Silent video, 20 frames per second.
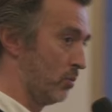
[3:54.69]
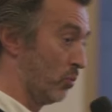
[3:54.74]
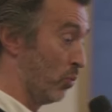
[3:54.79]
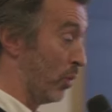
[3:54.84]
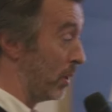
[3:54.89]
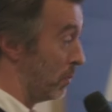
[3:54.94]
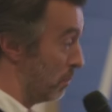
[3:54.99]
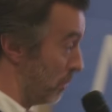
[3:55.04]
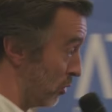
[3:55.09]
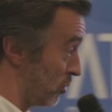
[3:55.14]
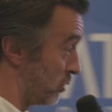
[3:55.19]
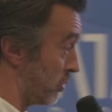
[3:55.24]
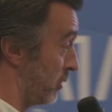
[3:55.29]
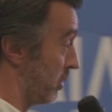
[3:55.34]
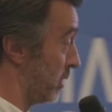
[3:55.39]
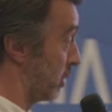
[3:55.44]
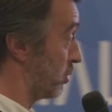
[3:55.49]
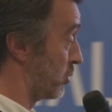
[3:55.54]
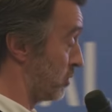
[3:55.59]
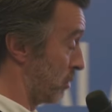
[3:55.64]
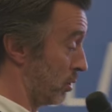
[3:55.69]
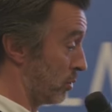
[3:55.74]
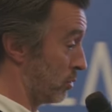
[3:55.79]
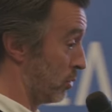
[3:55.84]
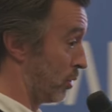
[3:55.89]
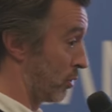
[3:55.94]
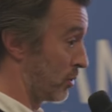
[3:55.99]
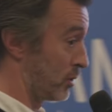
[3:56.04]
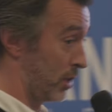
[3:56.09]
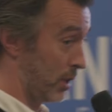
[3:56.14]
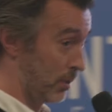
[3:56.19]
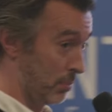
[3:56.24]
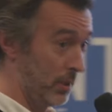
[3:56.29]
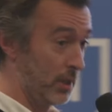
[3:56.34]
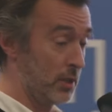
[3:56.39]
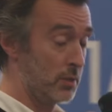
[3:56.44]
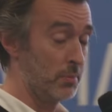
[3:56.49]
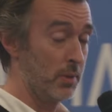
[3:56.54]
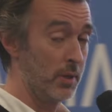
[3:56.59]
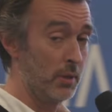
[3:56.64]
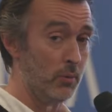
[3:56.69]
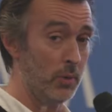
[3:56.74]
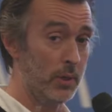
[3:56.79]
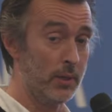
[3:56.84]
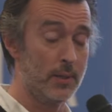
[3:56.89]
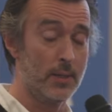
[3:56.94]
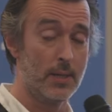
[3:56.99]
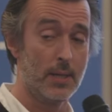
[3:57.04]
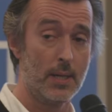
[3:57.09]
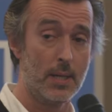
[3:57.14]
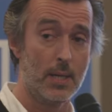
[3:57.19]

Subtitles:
where most of the interesting talks take place, by the way.